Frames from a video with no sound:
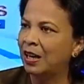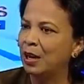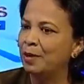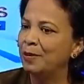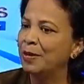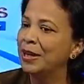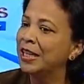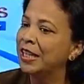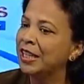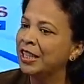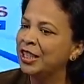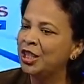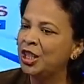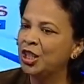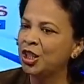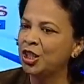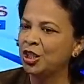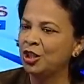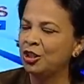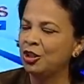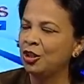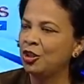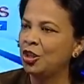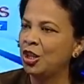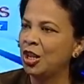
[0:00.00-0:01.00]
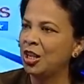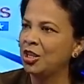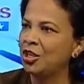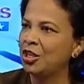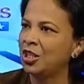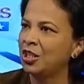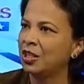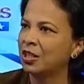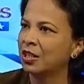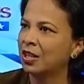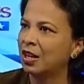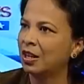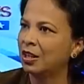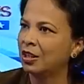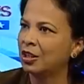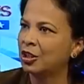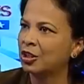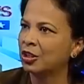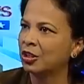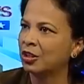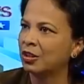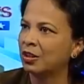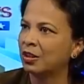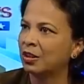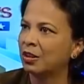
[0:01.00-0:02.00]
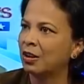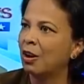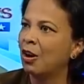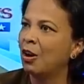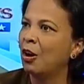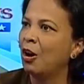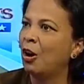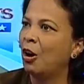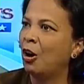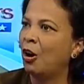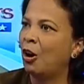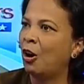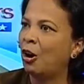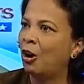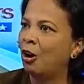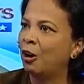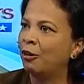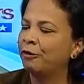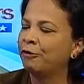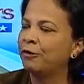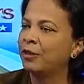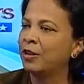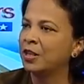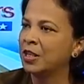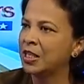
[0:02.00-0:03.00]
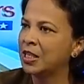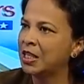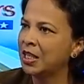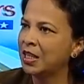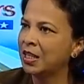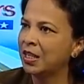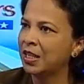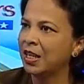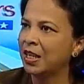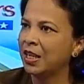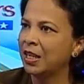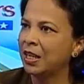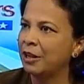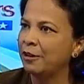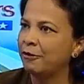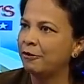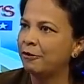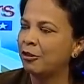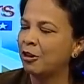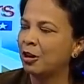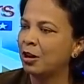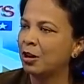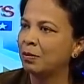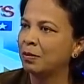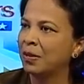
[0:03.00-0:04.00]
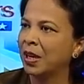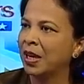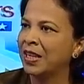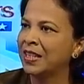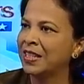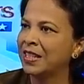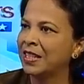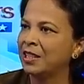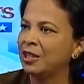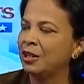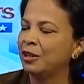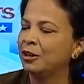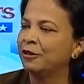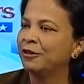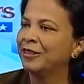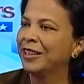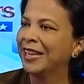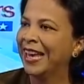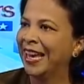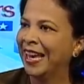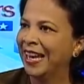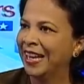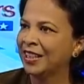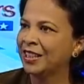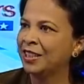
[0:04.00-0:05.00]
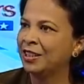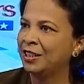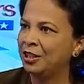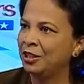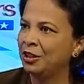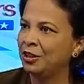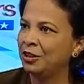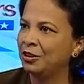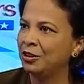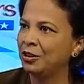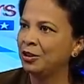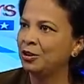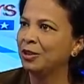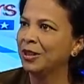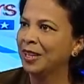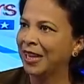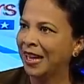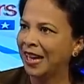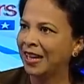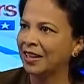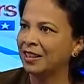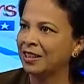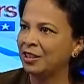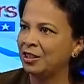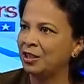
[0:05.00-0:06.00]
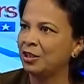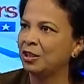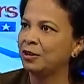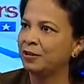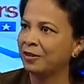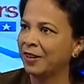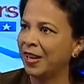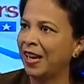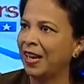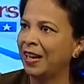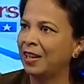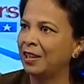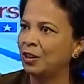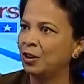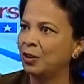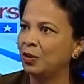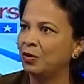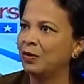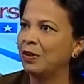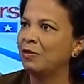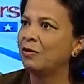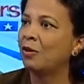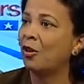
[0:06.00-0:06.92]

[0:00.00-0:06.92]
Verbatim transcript: in addition to changing the culture of the city from a city of can't do to an attitude of can do. We've